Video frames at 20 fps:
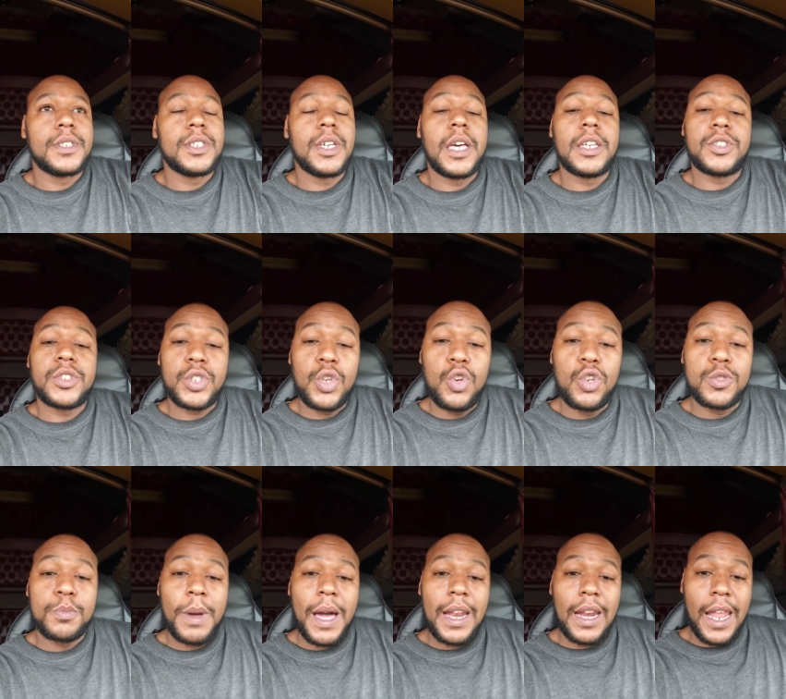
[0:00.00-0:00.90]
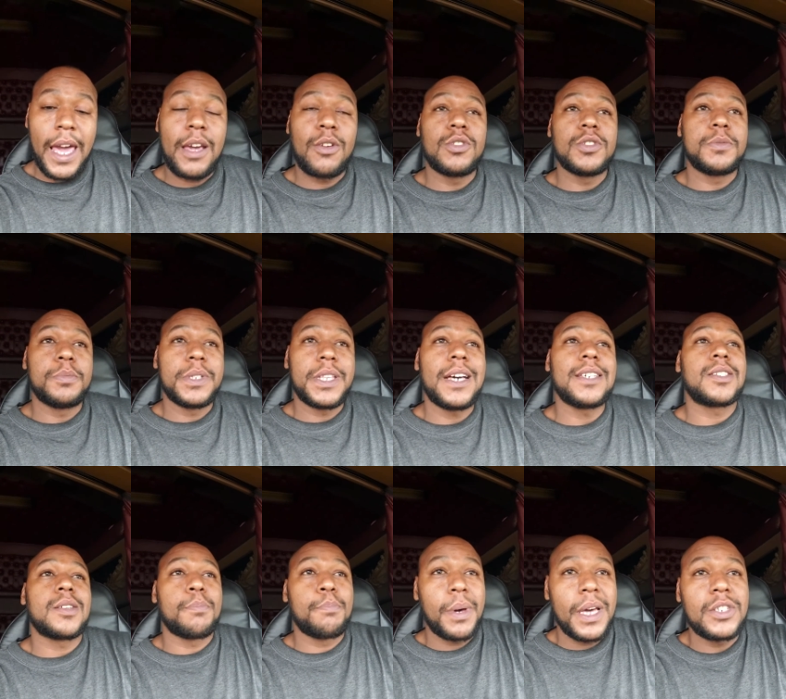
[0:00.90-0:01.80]
excuse my language, but
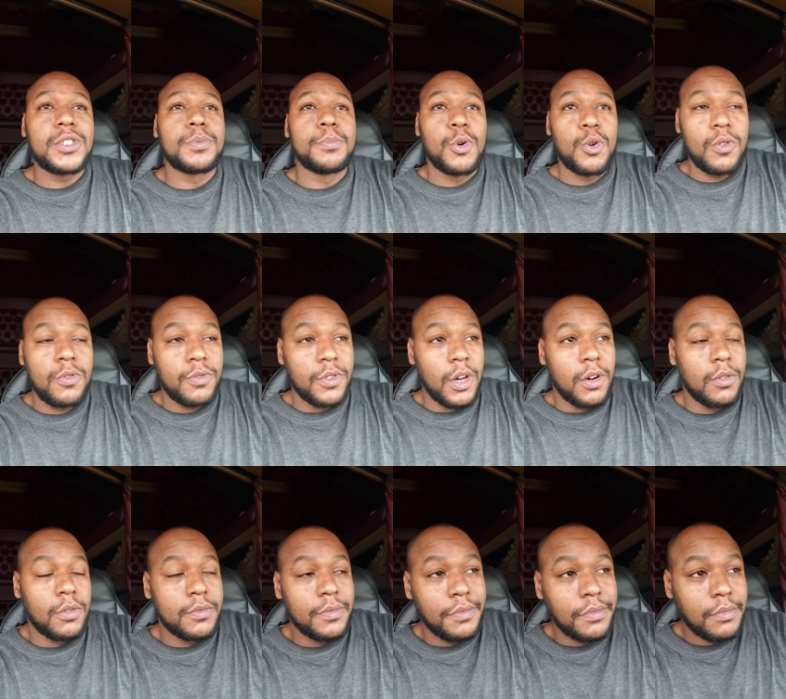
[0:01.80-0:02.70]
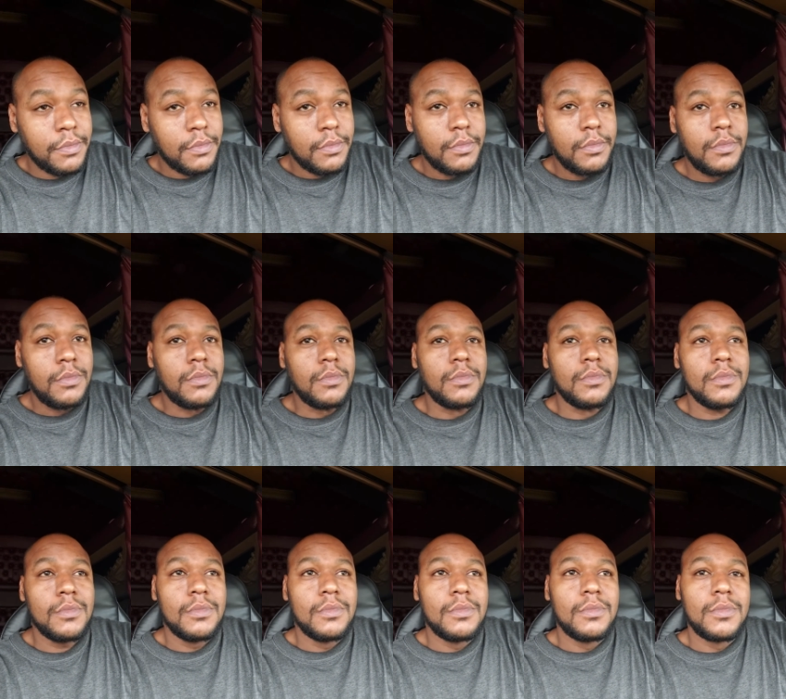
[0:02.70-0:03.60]
that's a bitch move though.
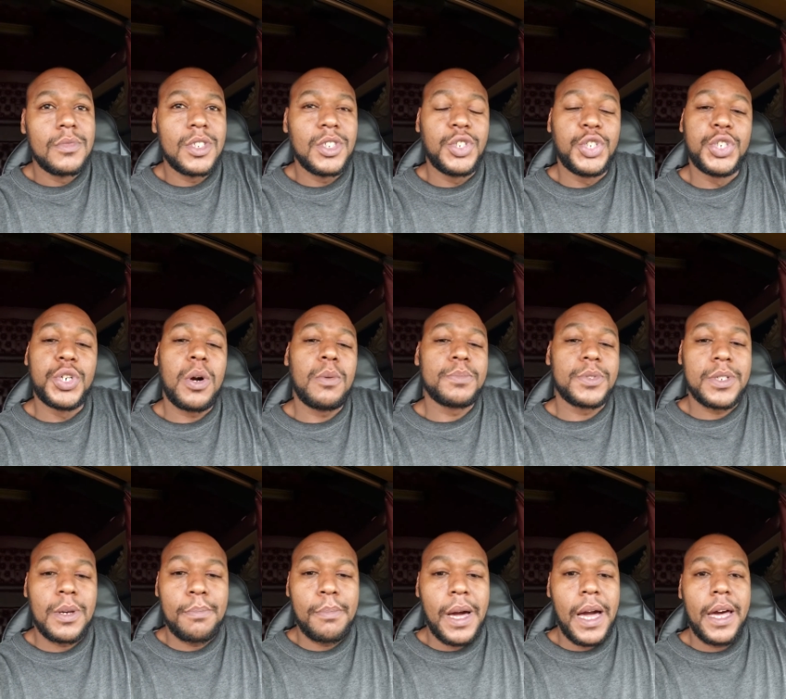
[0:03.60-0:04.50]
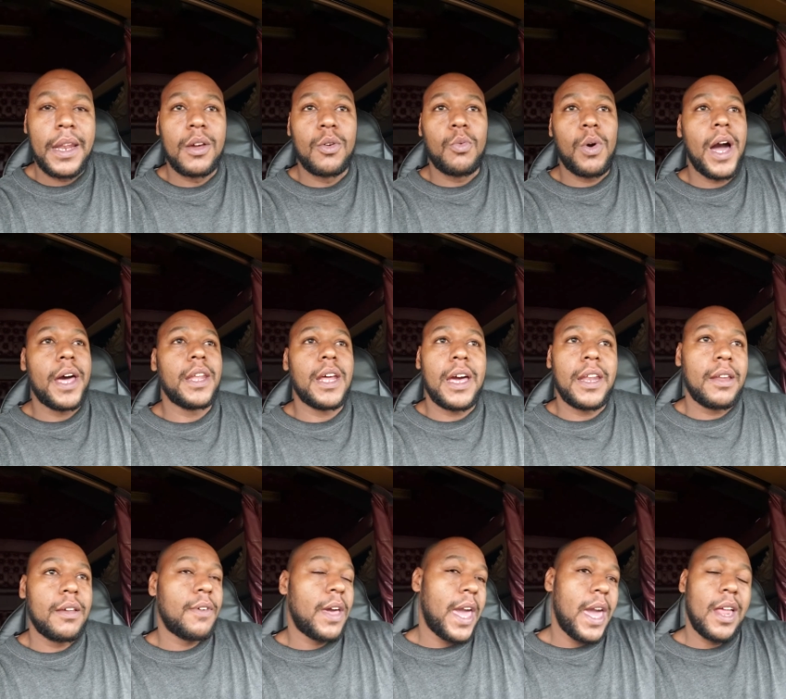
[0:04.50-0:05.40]
To jump somebody. Why not
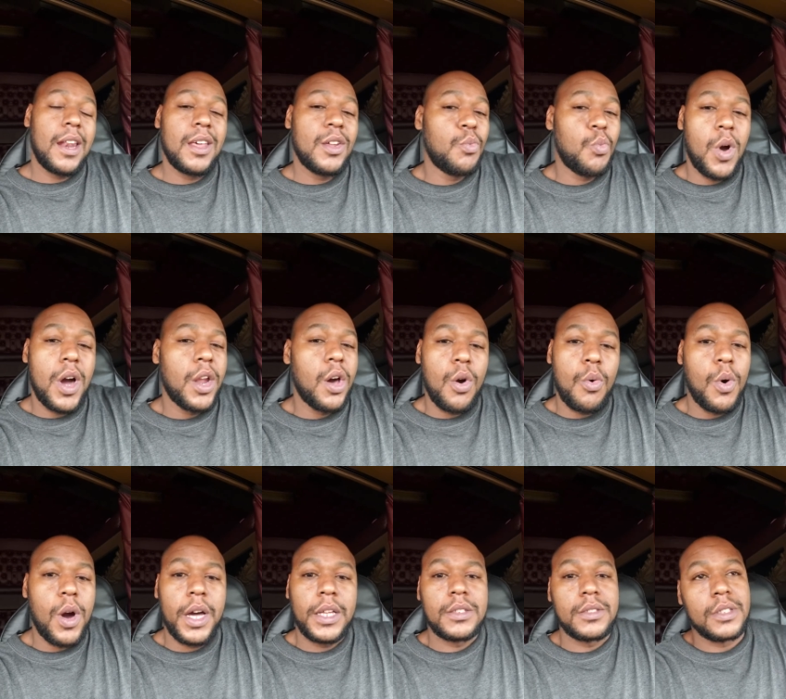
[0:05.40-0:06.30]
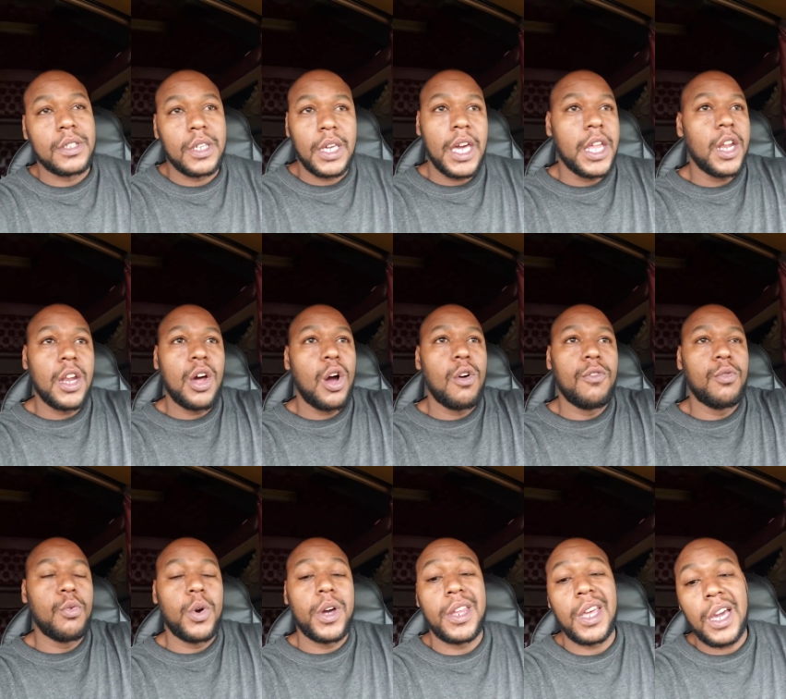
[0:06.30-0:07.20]
handle it one-on-one? Get it over
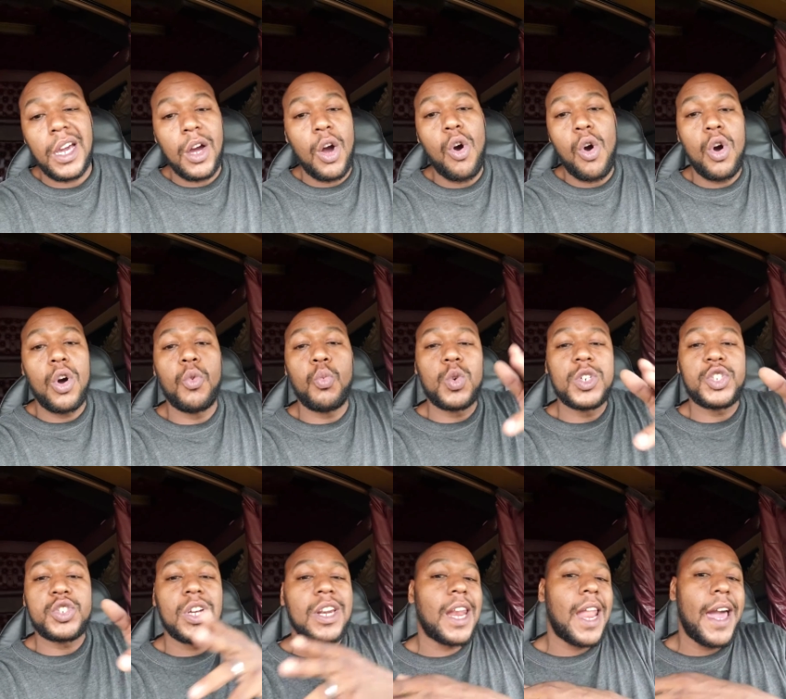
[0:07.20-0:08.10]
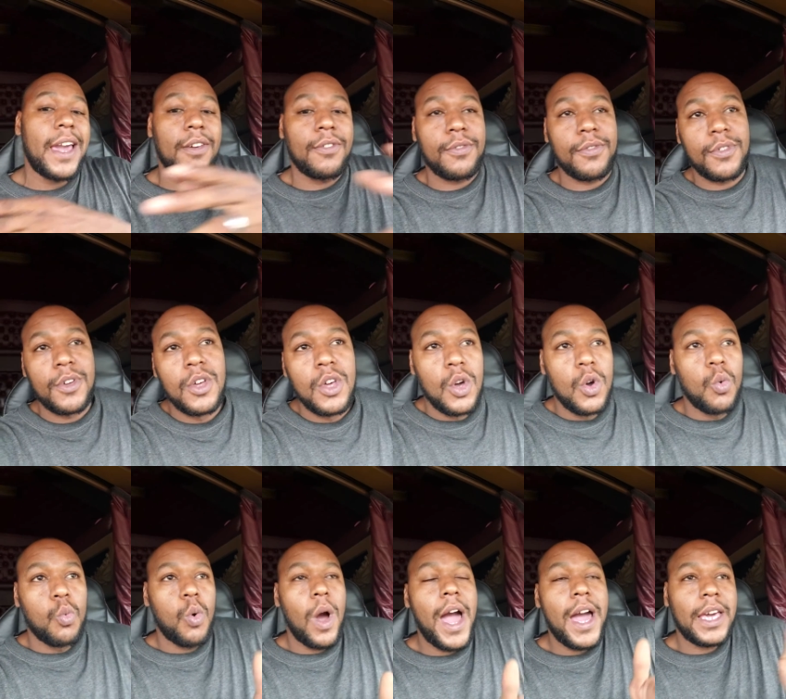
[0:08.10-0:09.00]
with and go on with your life.
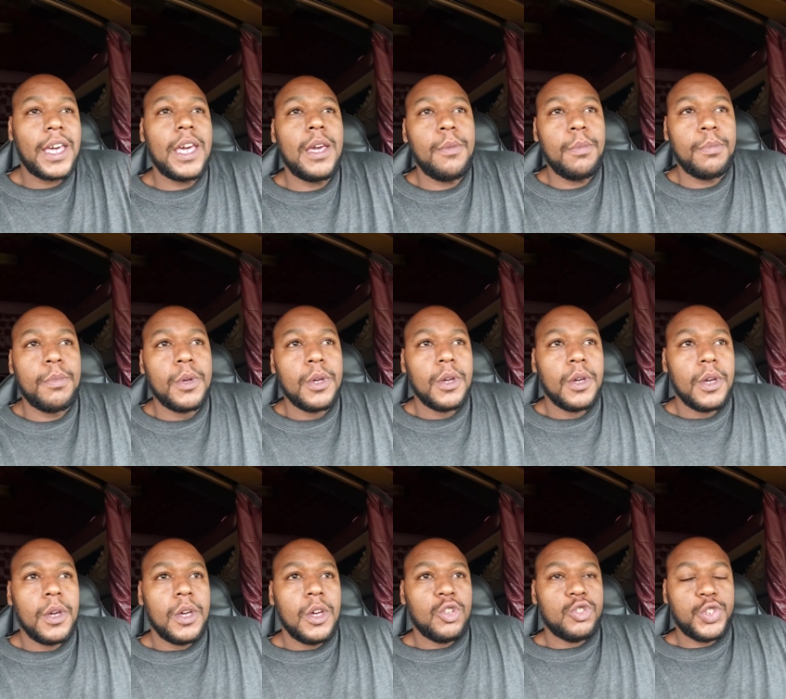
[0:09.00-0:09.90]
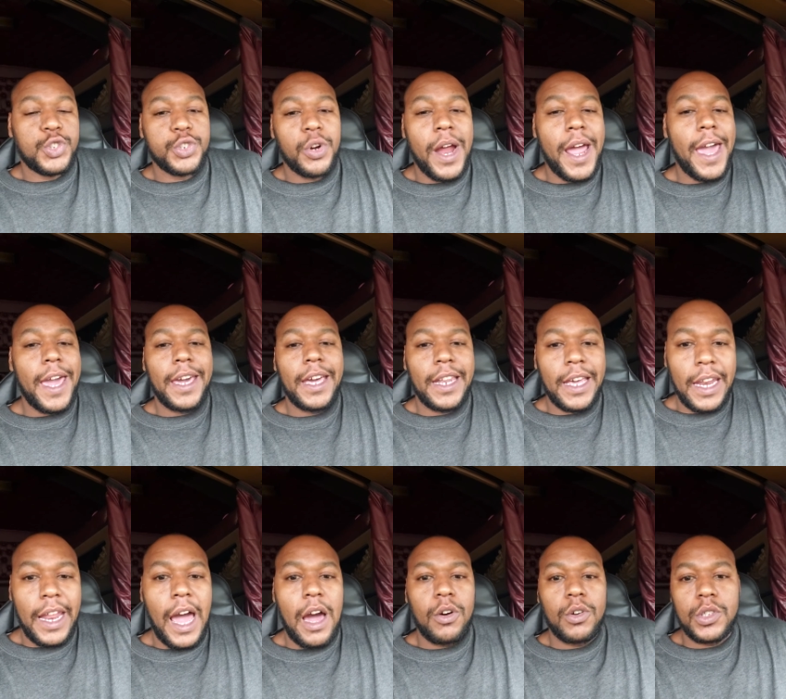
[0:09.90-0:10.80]
Why keep dragging
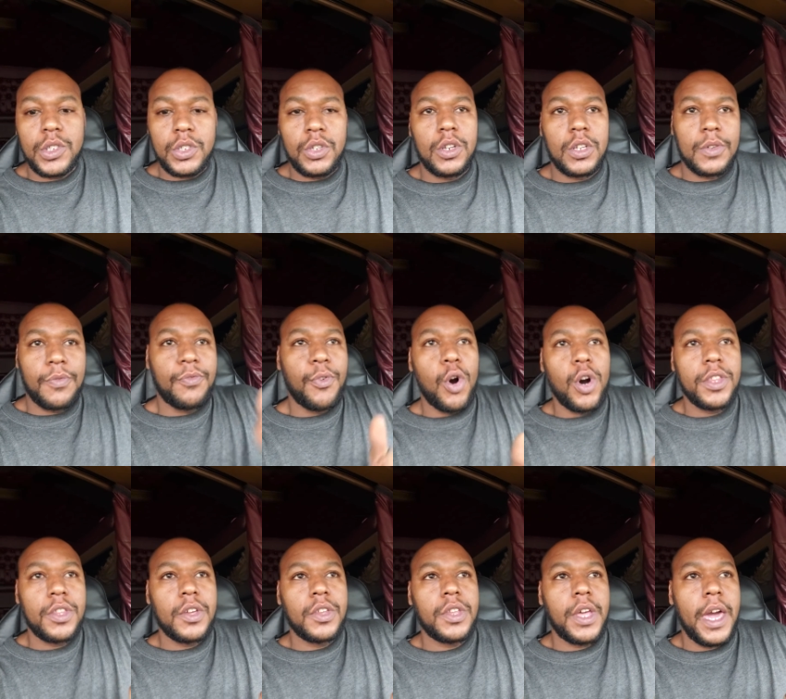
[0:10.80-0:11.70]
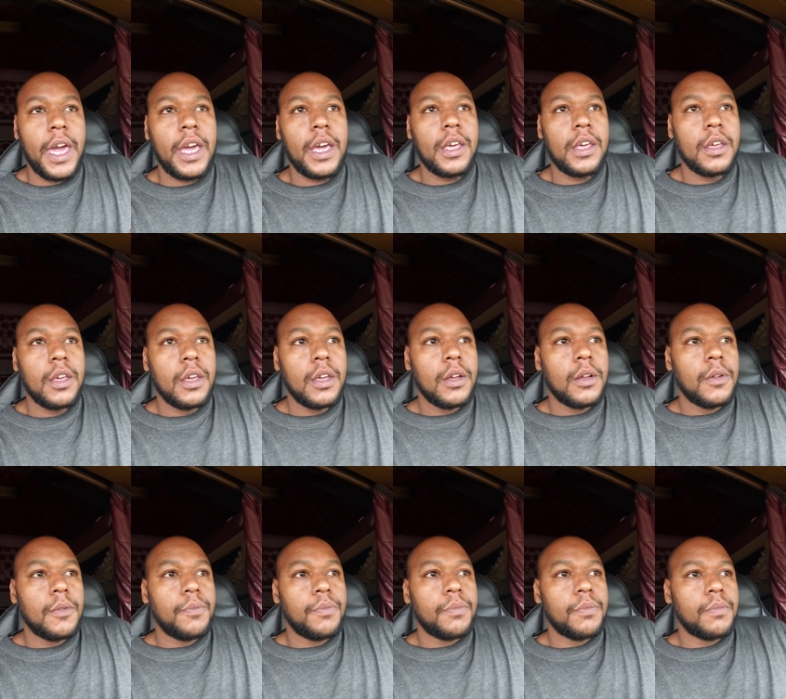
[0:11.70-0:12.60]
it out? You fought today,
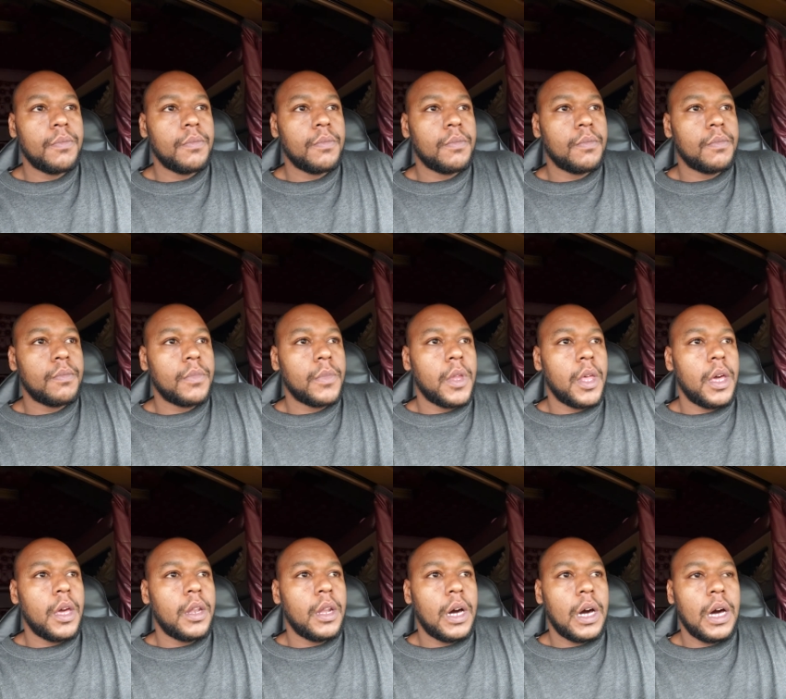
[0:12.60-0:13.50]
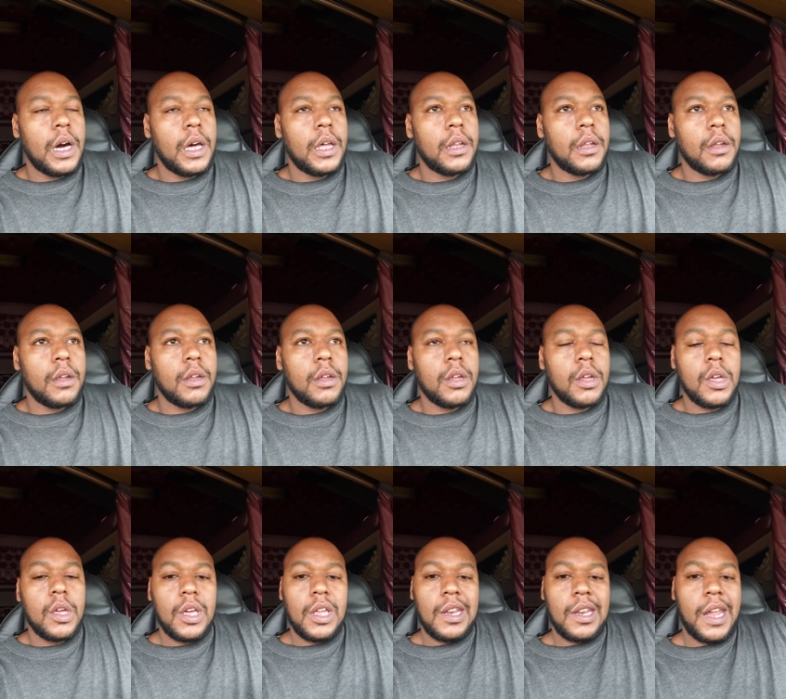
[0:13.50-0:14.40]
and
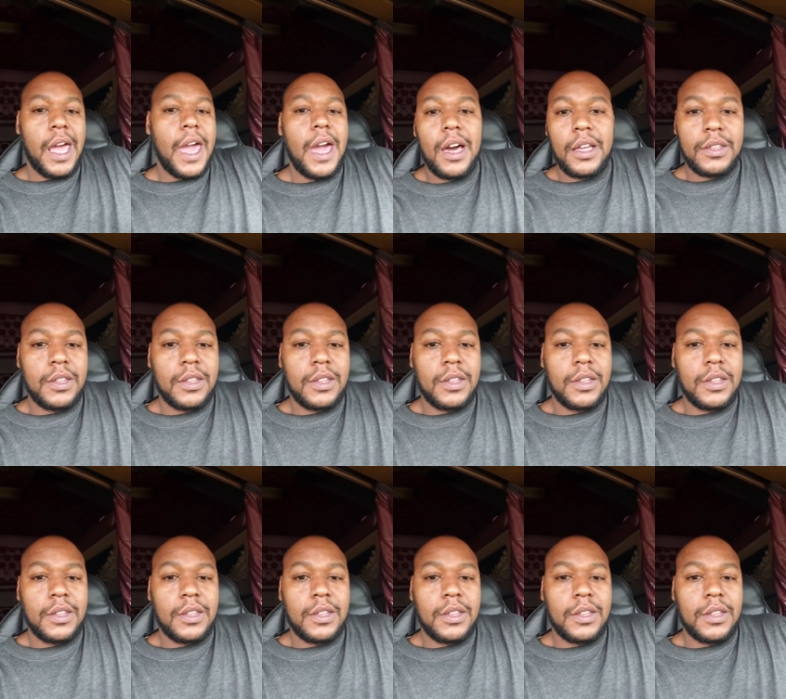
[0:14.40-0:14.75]
now